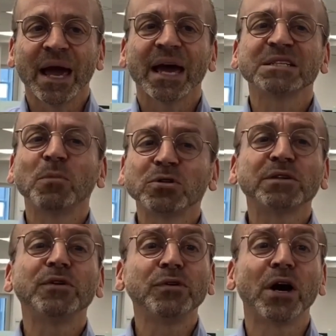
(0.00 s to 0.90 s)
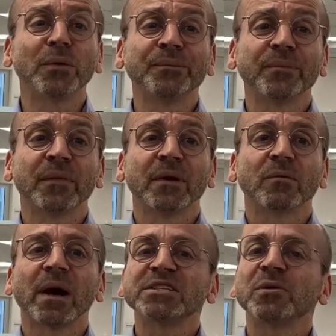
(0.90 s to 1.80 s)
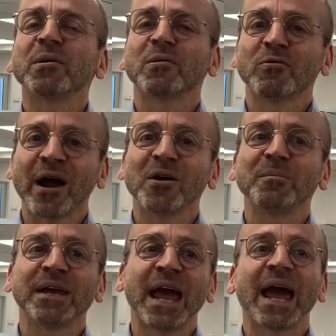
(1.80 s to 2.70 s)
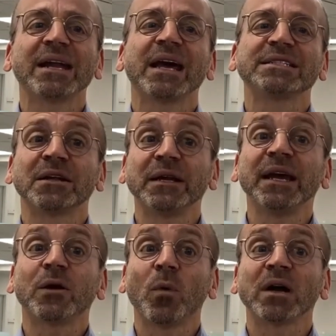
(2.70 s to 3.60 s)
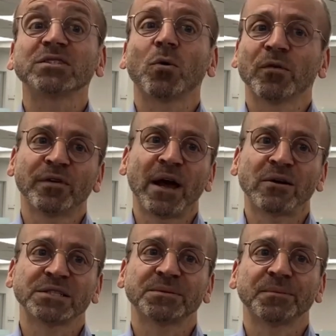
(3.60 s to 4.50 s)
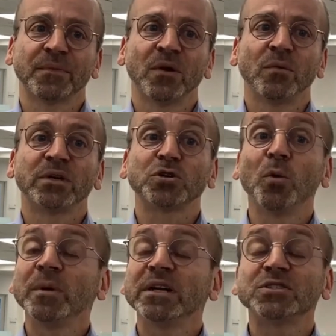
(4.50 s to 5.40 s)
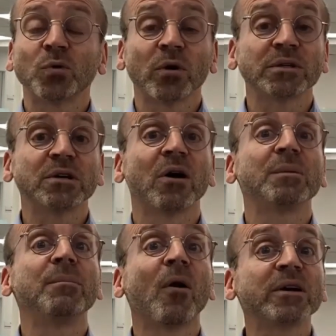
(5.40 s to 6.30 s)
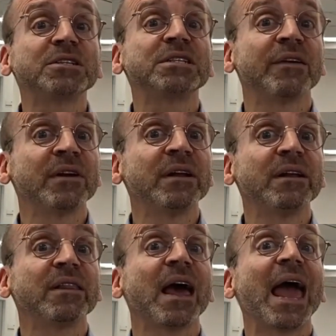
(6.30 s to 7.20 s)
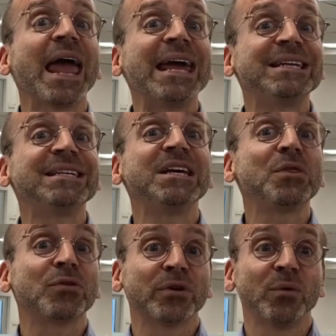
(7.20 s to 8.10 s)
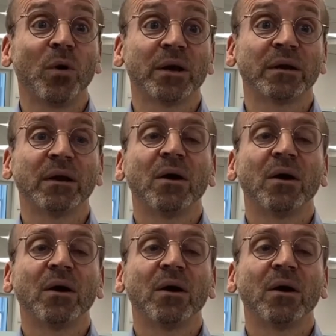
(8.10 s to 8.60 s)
As most of you know, Rising Ground began as the Leek and Watts Orphan House, which opened its doors on March 7, 1831.